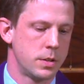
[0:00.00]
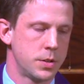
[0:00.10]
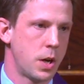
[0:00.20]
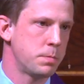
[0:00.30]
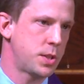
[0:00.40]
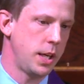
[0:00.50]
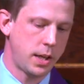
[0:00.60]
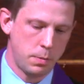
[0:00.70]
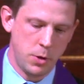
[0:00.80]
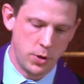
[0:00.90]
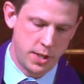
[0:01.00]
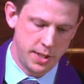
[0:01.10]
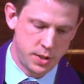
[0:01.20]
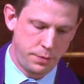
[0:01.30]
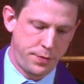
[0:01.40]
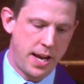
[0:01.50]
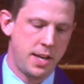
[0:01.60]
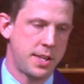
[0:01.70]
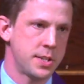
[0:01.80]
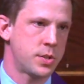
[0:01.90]
Some see communities of
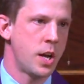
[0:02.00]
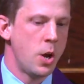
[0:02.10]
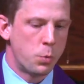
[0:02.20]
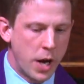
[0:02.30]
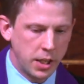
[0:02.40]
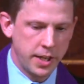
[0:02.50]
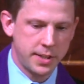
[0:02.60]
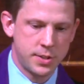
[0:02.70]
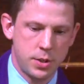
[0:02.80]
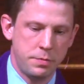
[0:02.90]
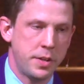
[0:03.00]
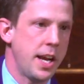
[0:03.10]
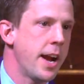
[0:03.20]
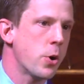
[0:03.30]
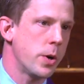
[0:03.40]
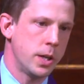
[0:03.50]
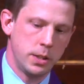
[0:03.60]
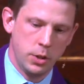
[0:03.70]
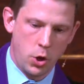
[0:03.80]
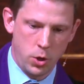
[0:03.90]
faith as relics of an era
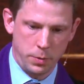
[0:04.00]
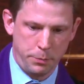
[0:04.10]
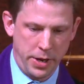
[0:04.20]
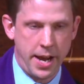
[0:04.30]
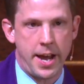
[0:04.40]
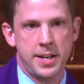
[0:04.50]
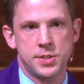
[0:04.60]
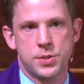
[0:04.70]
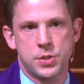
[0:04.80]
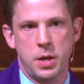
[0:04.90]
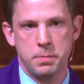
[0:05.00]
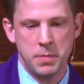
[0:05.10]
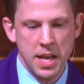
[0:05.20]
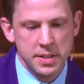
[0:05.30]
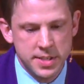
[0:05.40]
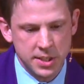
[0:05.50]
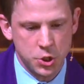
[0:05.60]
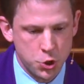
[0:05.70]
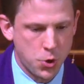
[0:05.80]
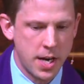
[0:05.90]
long past. Some
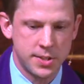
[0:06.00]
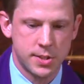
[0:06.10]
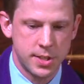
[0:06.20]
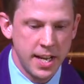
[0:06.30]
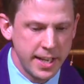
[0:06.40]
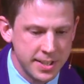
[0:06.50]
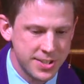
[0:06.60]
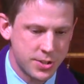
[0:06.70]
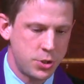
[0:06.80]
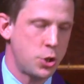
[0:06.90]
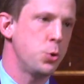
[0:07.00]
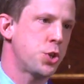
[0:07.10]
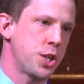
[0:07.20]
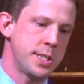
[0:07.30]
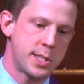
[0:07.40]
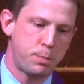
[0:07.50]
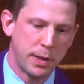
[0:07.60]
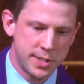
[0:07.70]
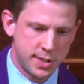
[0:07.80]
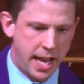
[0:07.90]
distrust institutions
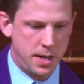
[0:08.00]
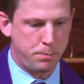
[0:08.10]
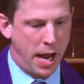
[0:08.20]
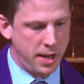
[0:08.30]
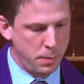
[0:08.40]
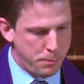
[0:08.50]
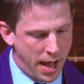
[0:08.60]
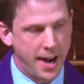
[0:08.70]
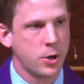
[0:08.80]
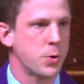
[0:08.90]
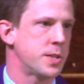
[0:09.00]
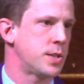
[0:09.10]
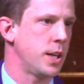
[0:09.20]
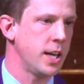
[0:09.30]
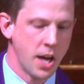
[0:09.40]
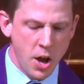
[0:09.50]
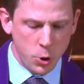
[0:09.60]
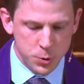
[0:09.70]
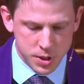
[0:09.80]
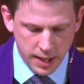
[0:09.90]
beset by hypocrisy,
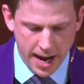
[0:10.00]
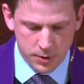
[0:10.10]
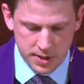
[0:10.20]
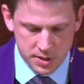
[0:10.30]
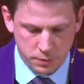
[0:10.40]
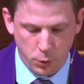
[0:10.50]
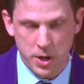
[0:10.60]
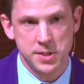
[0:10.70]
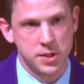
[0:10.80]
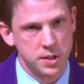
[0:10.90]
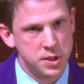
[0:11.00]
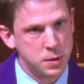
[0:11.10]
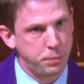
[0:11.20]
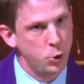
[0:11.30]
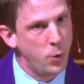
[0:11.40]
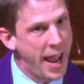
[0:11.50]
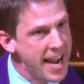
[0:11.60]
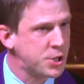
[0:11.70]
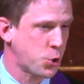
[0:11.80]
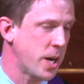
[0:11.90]
whose loudest voices spew
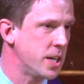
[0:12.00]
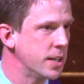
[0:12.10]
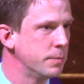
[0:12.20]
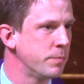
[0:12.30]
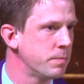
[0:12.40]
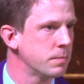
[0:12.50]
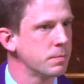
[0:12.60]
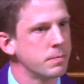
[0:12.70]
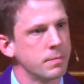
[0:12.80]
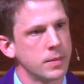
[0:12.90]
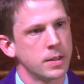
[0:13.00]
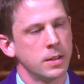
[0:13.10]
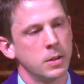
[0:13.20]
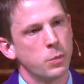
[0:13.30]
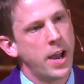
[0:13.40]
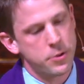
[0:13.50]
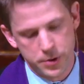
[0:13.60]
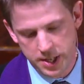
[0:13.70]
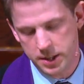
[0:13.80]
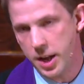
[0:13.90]
hatred rather
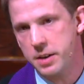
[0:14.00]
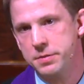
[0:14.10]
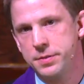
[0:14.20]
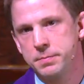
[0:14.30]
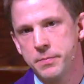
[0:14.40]
than love.